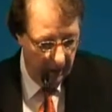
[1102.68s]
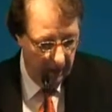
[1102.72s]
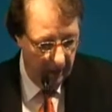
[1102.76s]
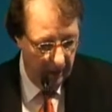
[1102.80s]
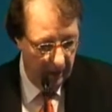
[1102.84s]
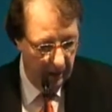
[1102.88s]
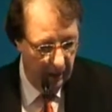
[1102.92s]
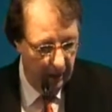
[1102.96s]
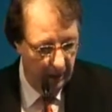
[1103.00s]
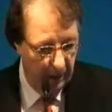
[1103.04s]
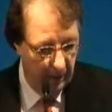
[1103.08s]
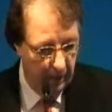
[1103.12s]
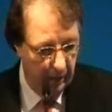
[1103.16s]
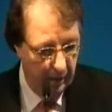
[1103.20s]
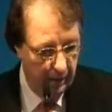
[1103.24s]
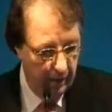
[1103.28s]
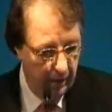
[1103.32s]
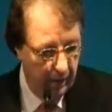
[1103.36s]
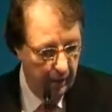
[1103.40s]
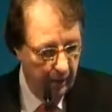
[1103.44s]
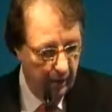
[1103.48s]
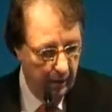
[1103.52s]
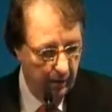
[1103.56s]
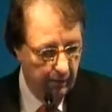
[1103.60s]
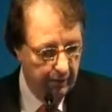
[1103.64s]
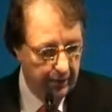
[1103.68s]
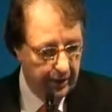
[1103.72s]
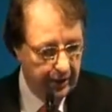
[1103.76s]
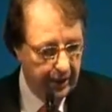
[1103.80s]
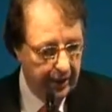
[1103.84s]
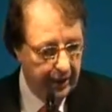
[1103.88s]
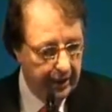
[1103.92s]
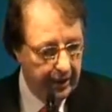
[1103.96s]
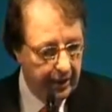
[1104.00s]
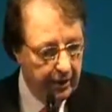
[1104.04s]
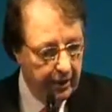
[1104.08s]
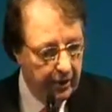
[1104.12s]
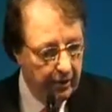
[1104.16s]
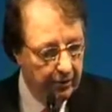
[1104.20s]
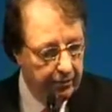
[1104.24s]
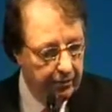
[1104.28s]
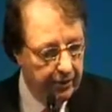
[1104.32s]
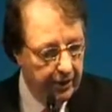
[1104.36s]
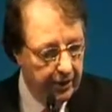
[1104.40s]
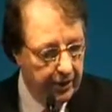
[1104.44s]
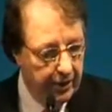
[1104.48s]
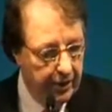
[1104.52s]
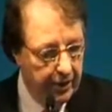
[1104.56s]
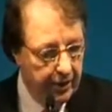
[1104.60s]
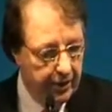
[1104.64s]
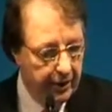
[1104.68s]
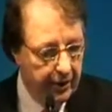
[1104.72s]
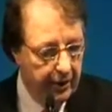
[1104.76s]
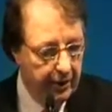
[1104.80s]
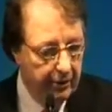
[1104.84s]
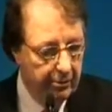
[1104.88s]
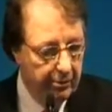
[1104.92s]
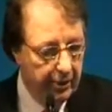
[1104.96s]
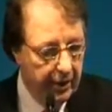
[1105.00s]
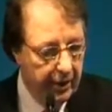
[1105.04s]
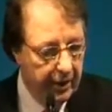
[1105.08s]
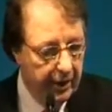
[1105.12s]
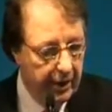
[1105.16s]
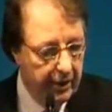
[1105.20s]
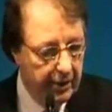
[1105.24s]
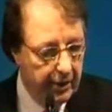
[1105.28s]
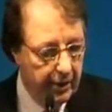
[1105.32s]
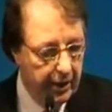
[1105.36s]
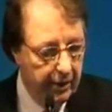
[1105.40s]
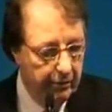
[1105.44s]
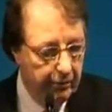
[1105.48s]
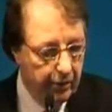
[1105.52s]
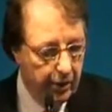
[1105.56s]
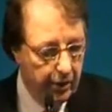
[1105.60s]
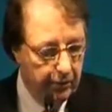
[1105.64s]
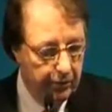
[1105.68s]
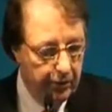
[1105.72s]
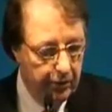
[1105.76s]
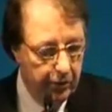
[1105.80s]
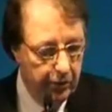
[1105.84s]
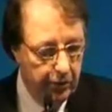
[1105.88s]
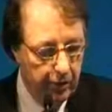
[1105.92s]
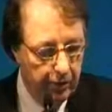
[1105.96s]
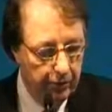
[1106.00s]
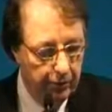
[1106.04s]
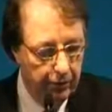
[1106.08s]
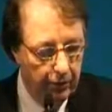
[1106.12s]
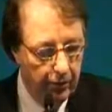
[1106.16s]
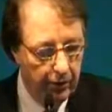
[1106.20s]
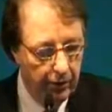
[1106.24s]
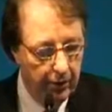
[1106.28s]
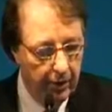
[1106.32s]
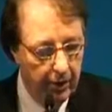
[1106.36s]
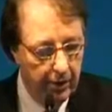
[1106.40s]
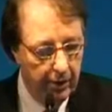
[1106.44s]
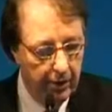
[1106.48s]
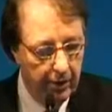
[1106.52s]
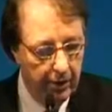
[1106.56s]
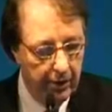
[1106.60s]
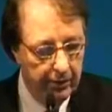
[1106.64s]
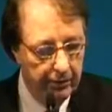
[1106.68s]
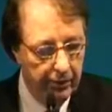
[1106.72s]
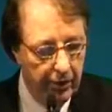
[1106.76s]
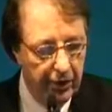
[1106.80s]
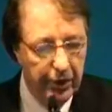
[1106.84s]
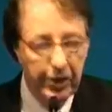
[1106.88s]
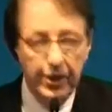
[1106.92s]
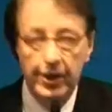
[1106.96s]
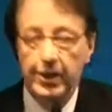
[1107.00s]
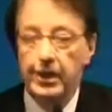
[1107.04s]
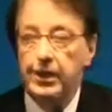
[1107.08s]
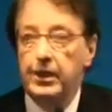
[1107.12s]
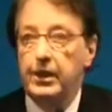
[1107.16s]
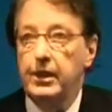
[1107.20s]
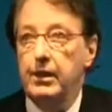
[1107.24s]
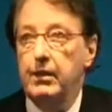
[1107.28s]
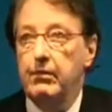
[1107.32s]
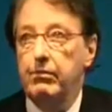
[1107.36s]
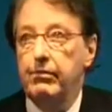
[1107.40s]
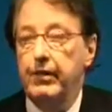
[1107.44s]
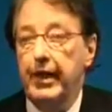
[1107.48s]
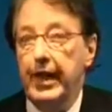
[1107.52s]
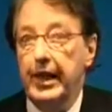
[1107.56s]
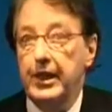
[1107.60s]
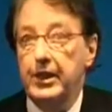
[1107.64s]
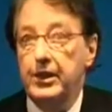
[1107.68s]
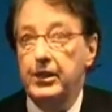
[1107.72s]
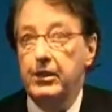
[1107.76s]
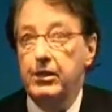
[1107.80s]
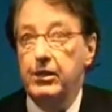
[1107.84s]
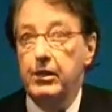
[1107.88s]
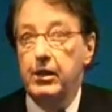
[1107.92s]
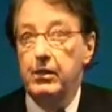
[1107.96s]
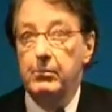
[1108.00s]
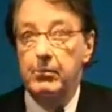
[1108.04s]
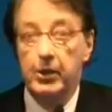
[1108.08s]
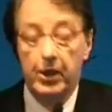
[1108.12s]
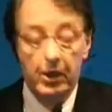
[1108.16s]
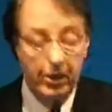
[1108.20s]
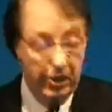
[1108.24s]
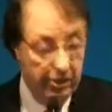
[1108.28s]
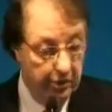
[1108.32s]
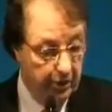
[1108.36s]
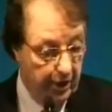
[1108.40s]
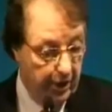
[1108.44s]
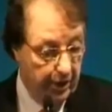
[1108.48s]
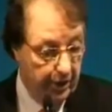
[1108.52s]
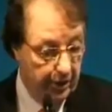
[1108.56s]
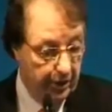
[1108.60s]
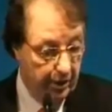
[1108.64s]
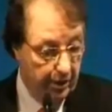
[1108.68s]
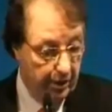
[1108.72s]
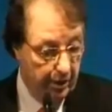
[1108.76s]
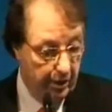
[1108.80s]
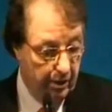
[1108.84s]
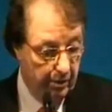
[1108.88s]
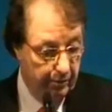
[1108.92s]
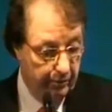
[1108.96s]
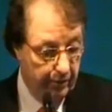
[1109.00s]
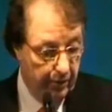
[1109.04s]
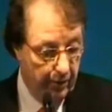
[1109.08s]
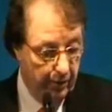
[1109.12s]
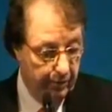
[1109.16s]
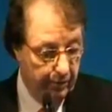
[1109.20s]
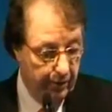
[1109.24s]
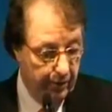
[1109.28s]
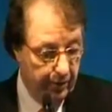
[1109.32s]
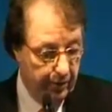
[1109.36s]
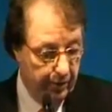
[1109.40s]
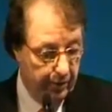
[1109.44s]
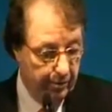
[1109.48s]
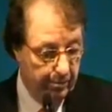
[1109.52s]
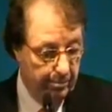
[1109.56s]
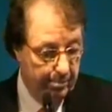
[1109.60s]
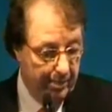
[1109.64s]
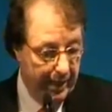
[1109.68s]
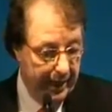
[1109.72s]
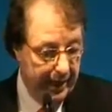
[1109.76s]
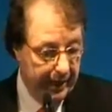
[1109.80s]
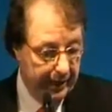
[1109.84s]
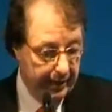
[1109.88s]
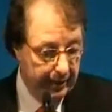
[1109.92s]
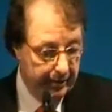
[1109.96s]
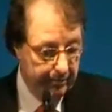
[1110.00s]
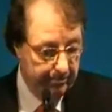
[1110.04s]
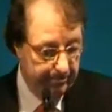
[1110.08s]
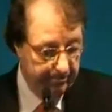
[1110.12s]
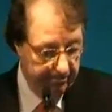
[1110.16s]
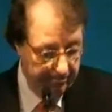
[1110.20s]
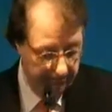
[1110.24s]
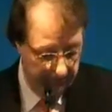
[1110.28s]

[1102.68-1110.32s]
Obviously, the difference is the Iridia is given over 2 to 4 hours versus the faster administration of the Zometa.